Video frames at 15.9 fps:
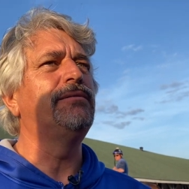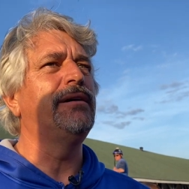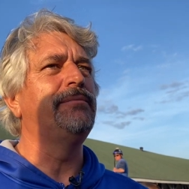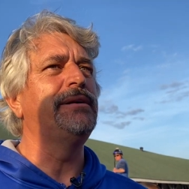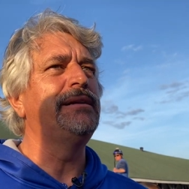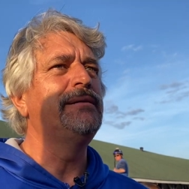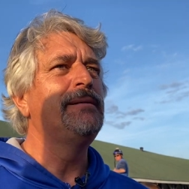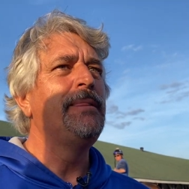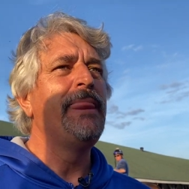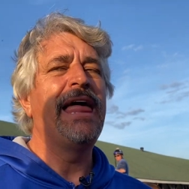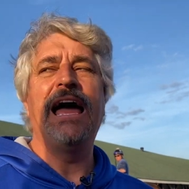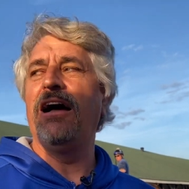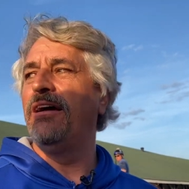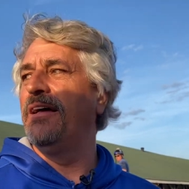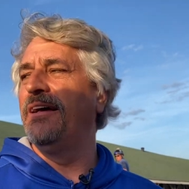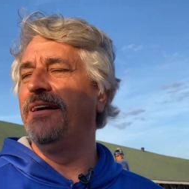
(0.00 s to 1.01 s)
I mean,
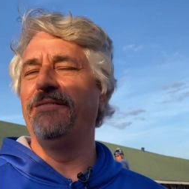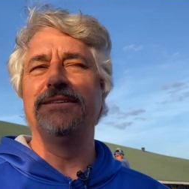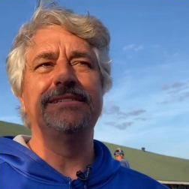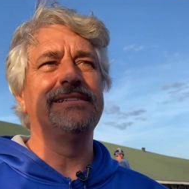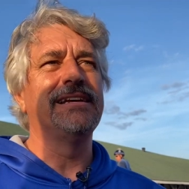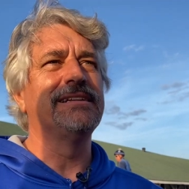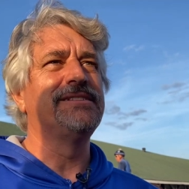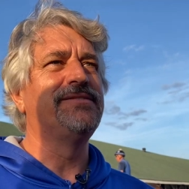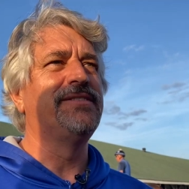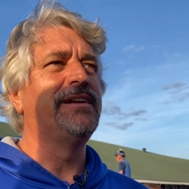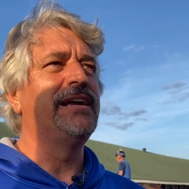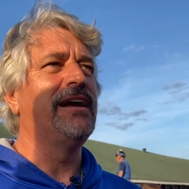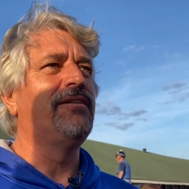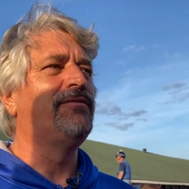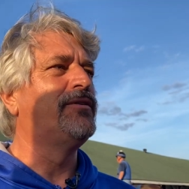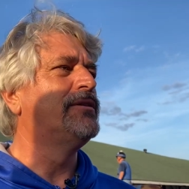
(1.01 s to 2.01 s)
I always think it's funny
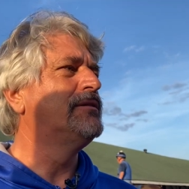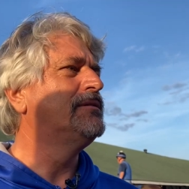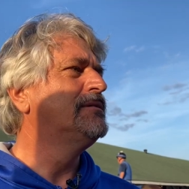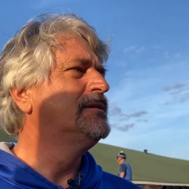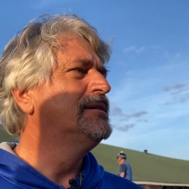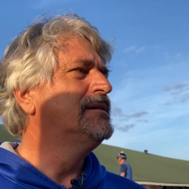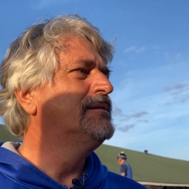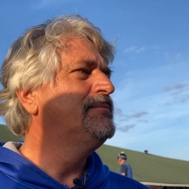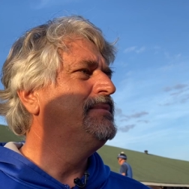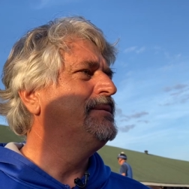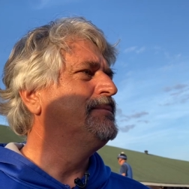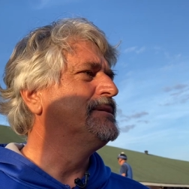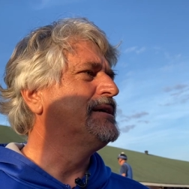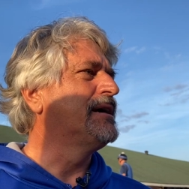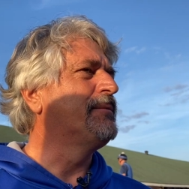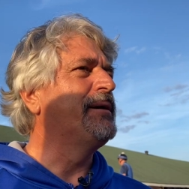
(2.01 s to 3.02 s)
how far
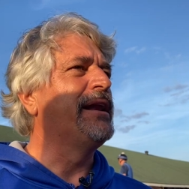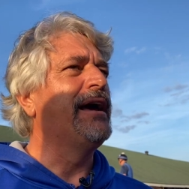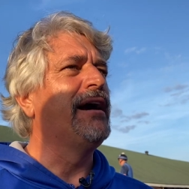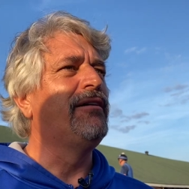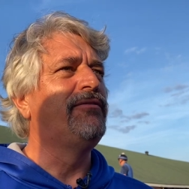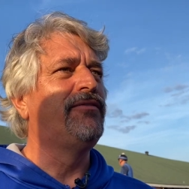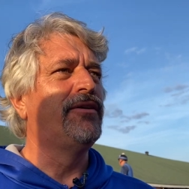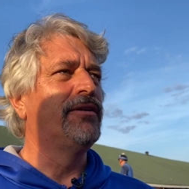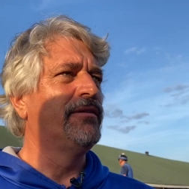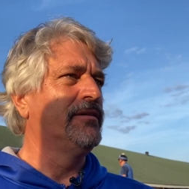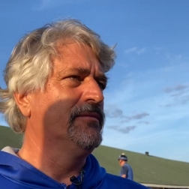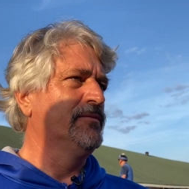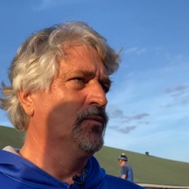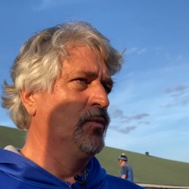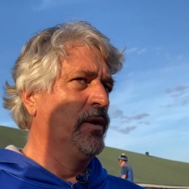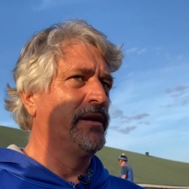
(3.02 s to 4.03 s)
people talk about how far
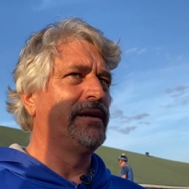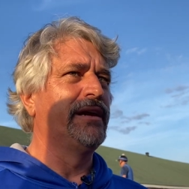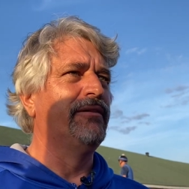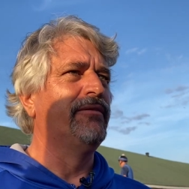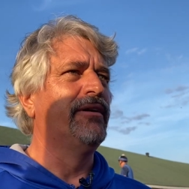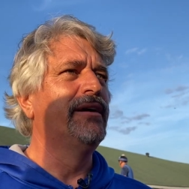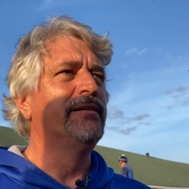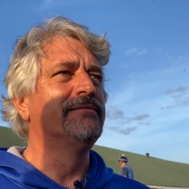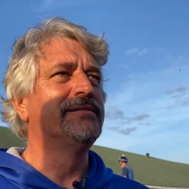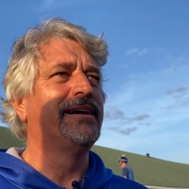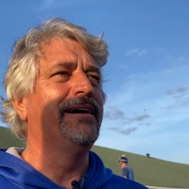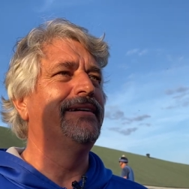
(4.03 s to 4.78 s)
one can run.